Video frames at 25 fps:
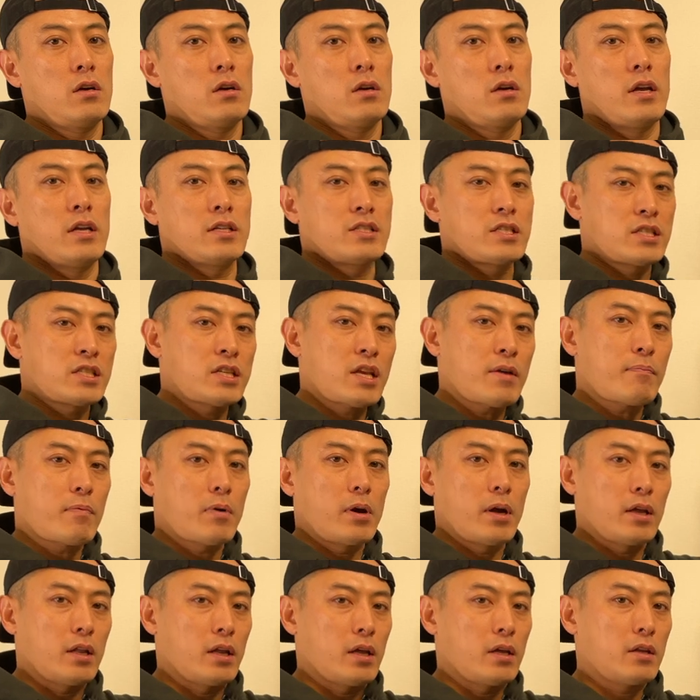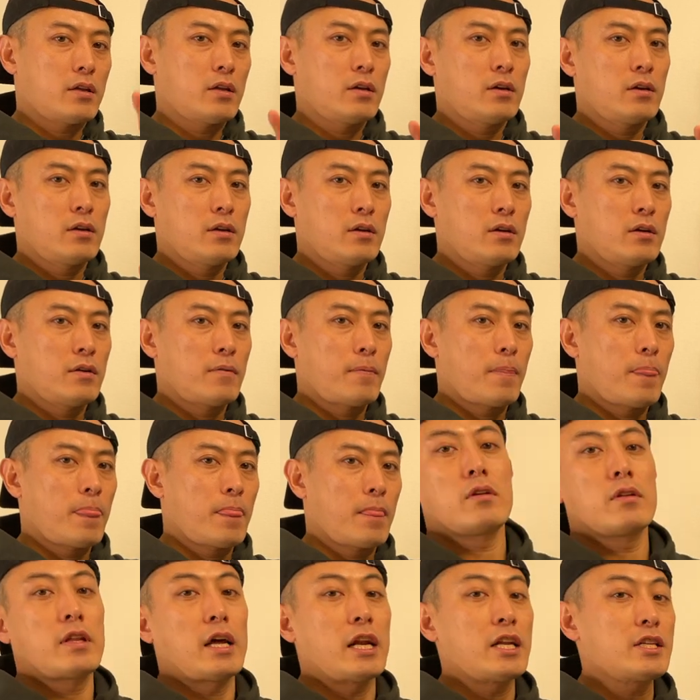It's separated.
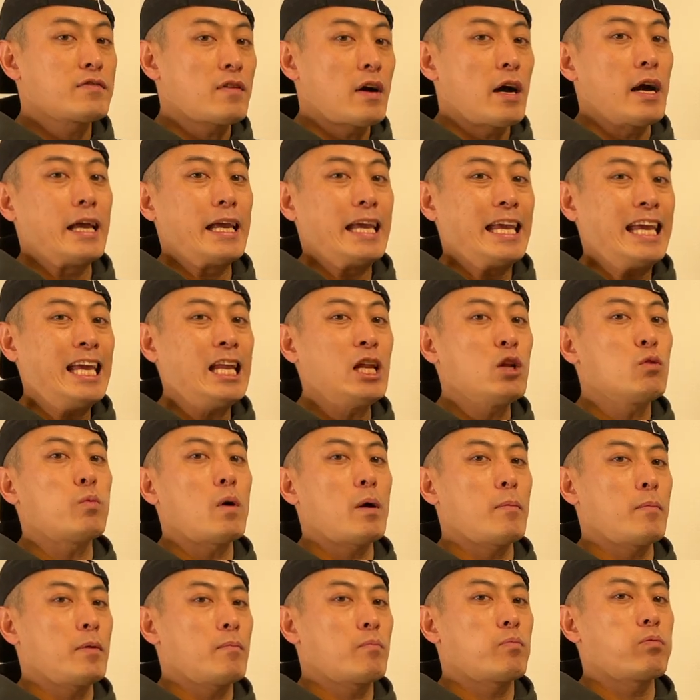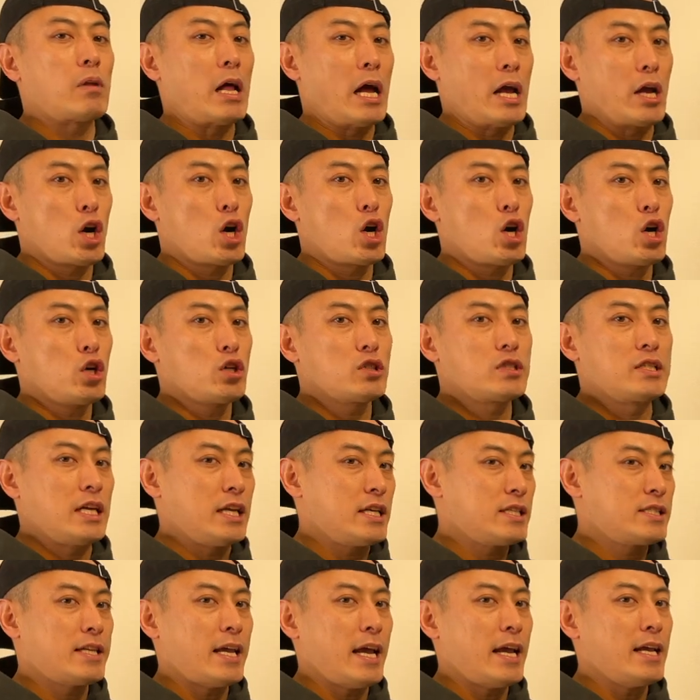That is why even farming player
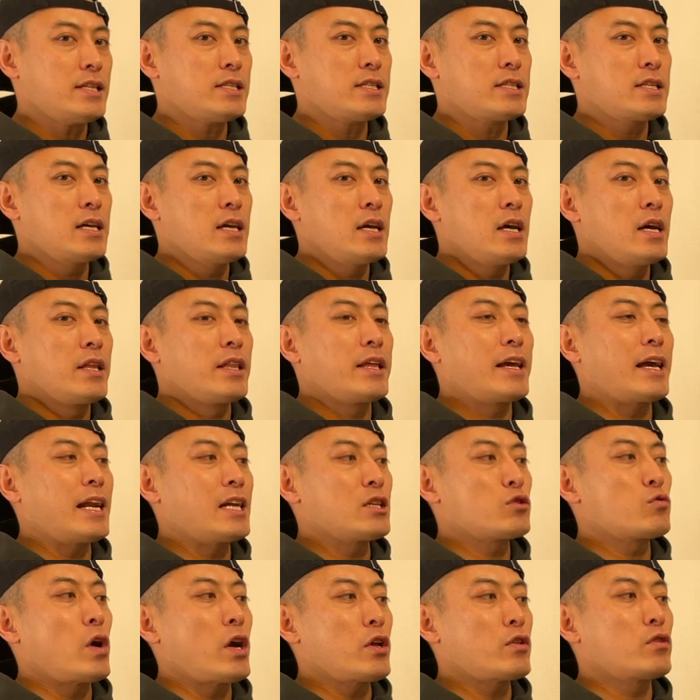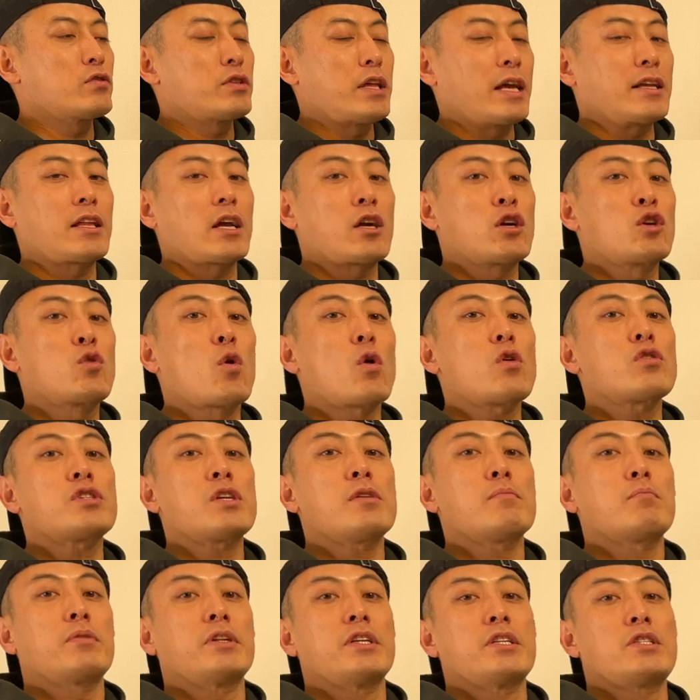these days, they're going to try to take the
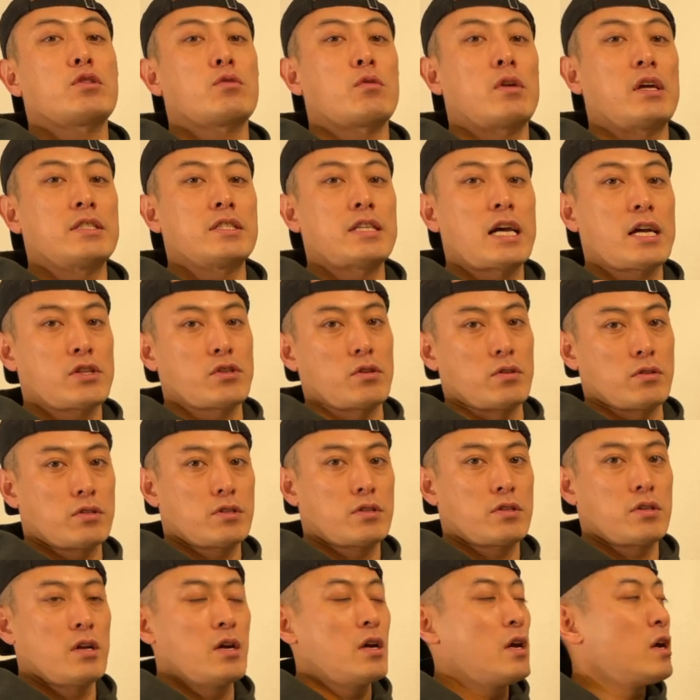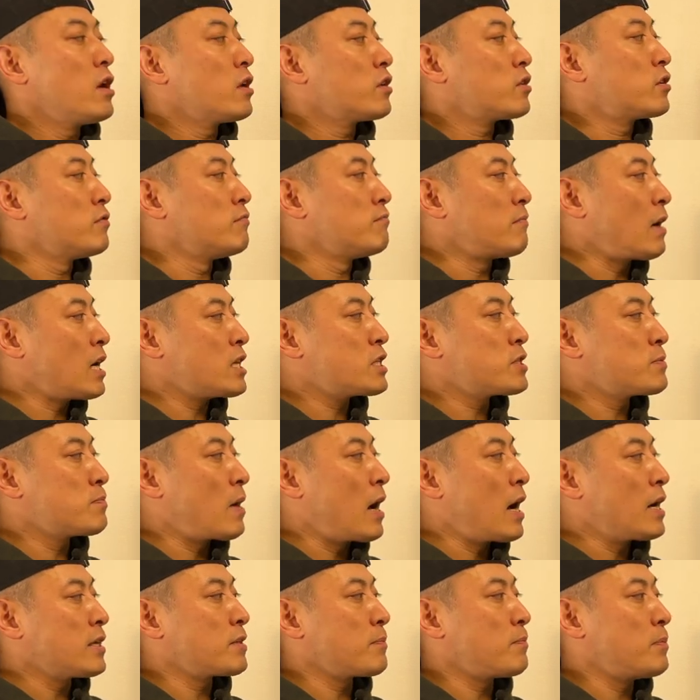cross-chain bridge transactions to
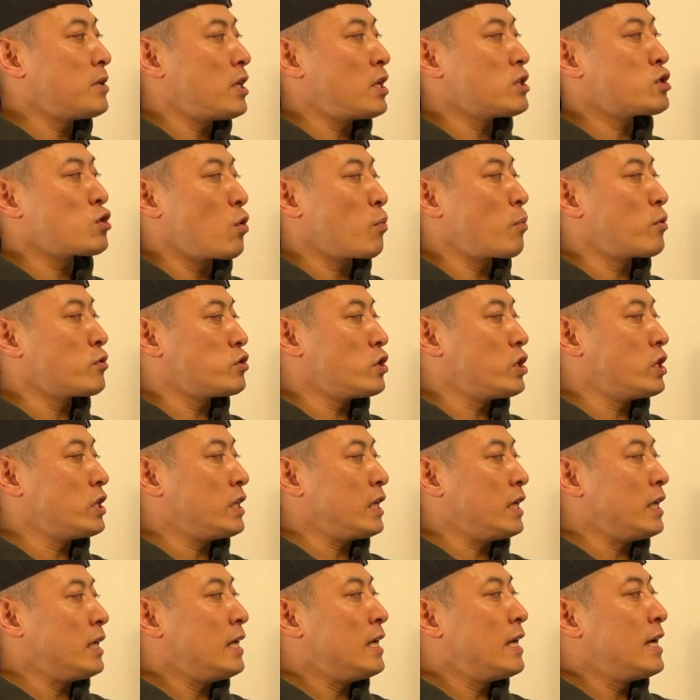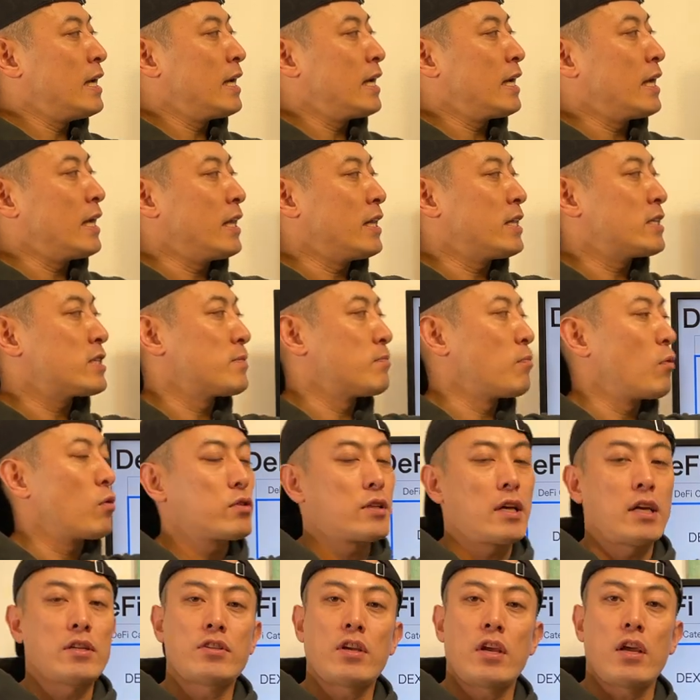maximize the business opportunity in this
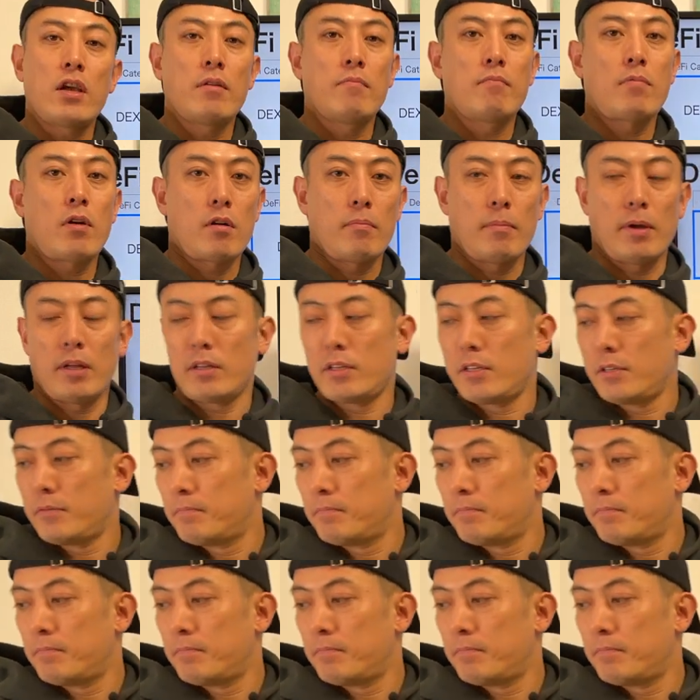multi-chain environment.